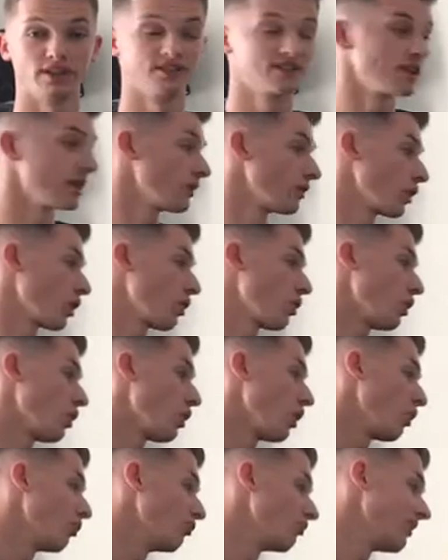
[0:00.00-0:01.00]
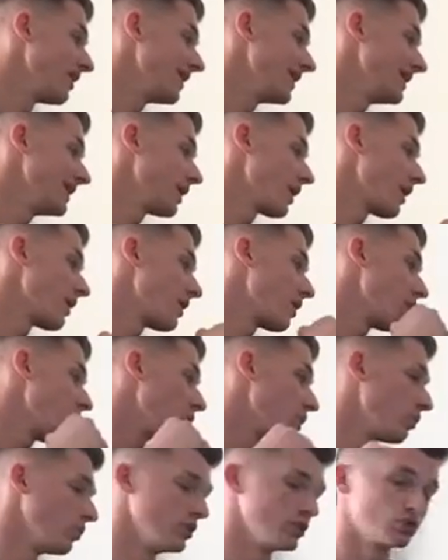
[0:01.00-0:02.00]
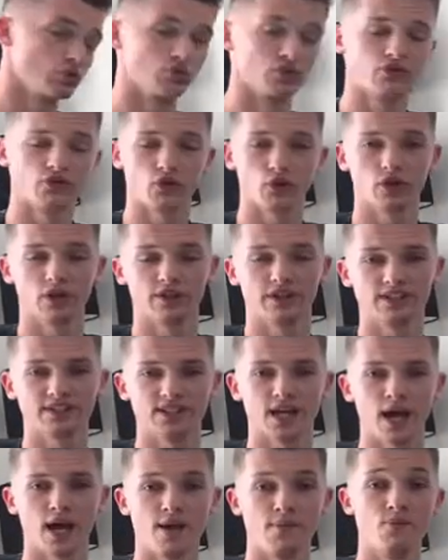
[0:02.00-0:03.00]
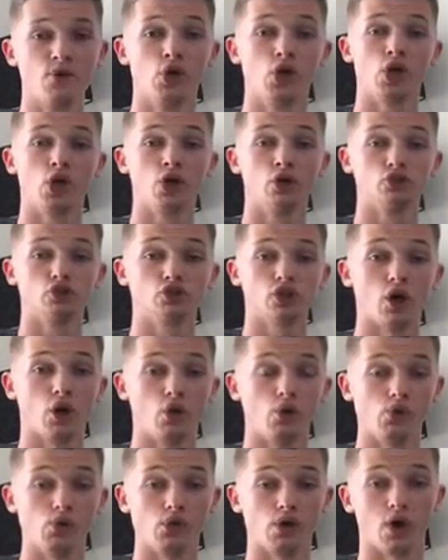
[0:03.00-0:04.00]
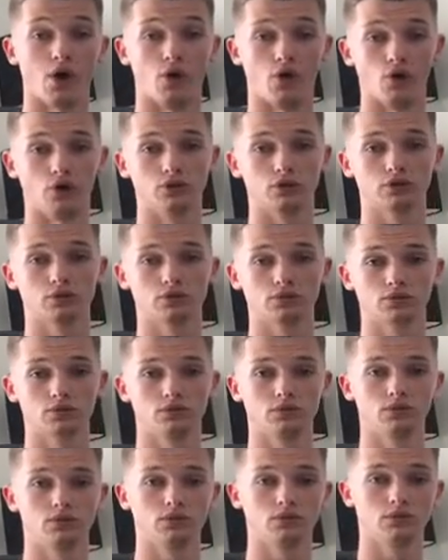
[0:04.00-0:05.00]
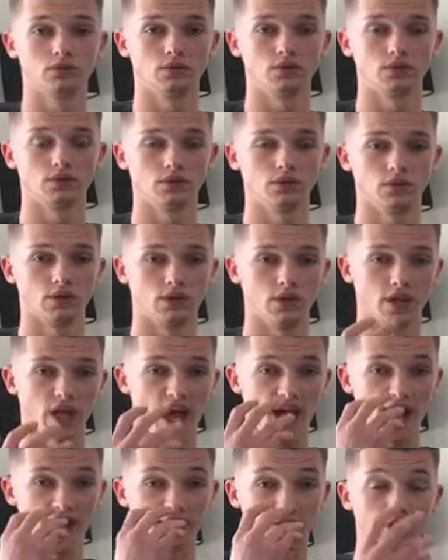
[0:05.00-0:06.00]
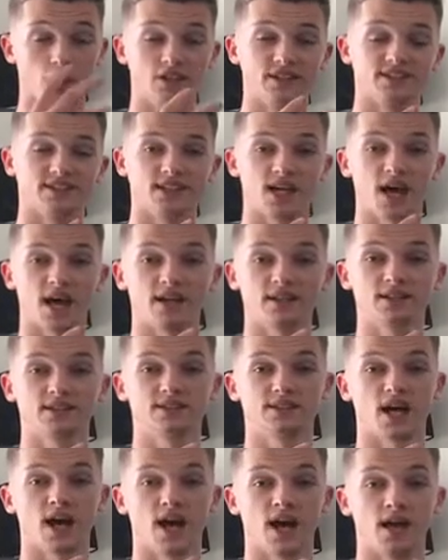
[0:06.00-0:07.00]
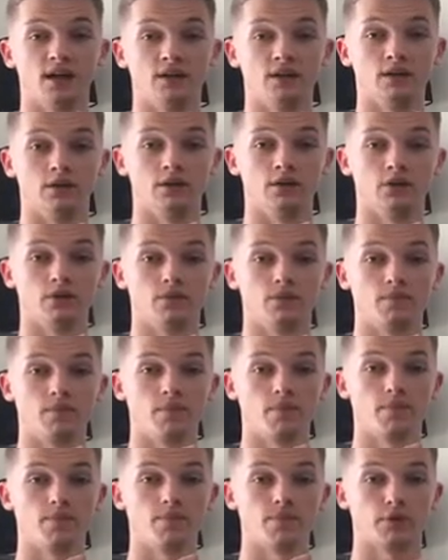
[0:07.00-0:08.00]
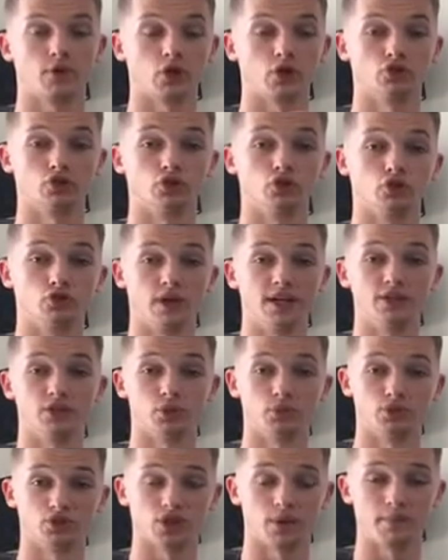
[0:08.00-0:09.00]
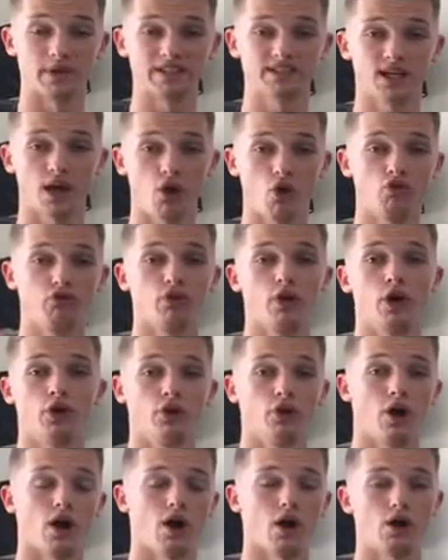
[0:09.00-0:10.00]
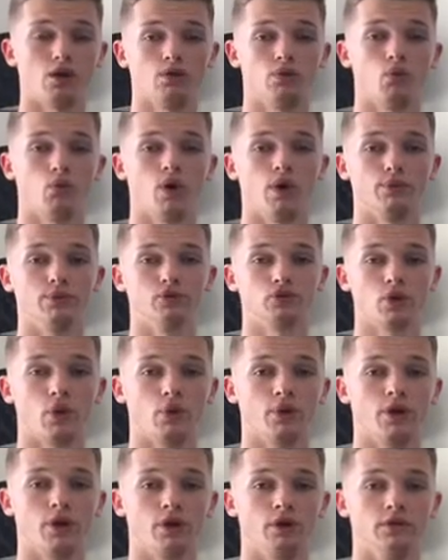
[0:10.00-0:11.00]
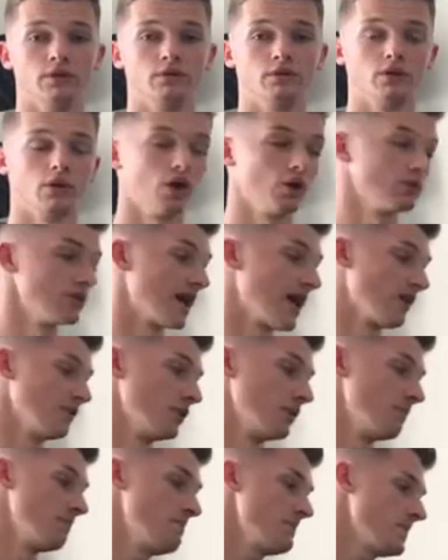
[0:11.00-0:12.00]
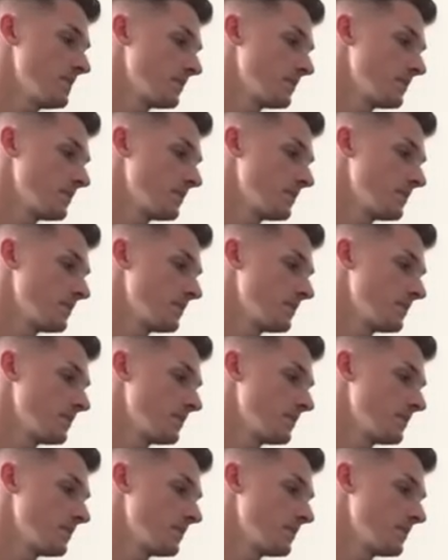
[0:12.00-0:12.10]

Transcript: instead of the court over here, which was full at the time. So all eye contact and concentration was on myself and not what was going on around them.